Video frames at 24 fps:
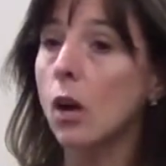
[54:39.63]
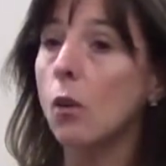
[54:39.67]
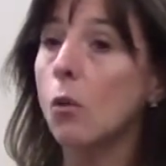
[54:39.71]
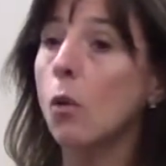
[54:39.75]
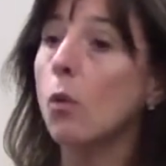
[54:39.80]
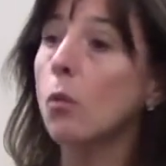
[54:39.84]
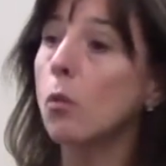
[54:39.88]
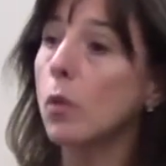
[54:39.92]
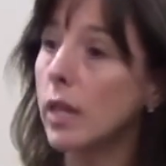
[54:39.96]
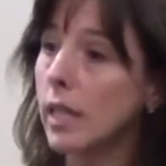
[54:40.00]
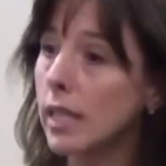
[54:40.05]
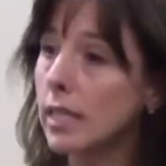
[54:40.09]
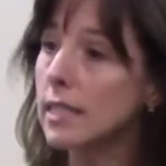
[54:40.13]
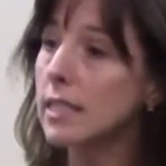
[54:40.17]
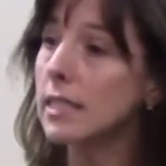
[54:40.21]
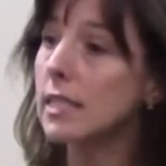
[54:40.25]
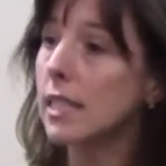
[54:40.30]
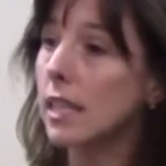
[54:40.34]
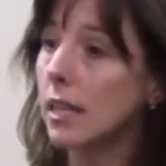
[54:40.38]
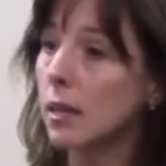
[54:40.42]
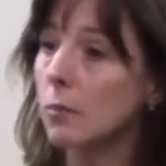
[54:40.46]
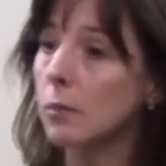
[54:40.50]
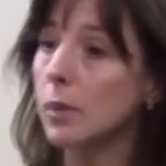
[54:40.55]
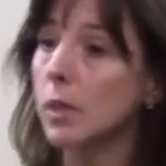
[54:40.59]
Well, what did
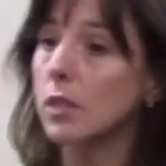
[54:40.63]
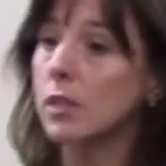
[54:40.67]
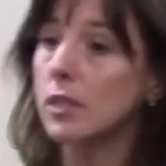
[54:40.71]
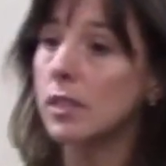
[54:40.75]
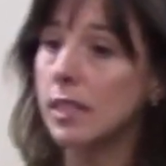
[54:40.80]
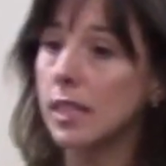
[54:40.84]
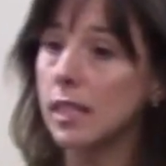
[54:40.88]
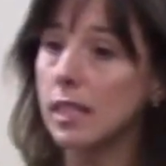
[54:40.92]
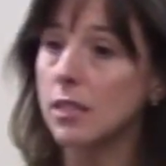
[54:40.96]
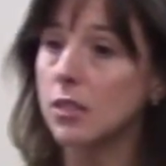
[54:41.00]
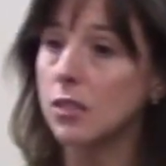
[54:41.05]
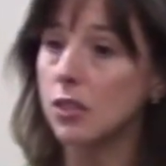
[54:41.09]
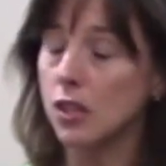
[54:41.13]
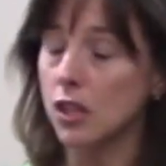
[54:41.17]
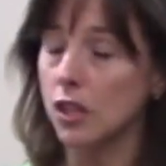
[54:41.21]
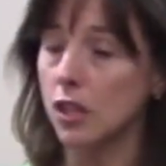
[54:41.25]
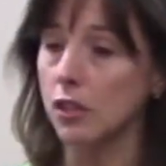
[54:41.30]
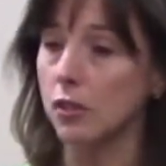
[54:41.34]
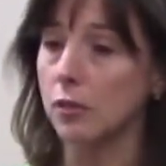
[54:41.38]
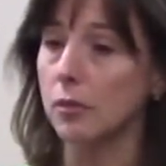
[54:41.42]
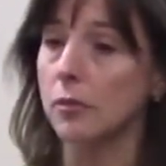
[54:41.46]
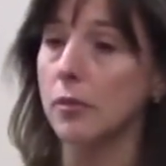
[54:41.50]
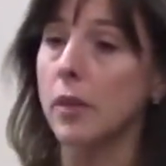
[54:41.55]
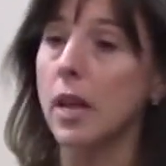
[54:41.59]
Senate Bill 6
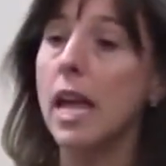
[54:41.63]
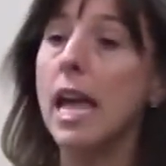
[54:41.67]
do?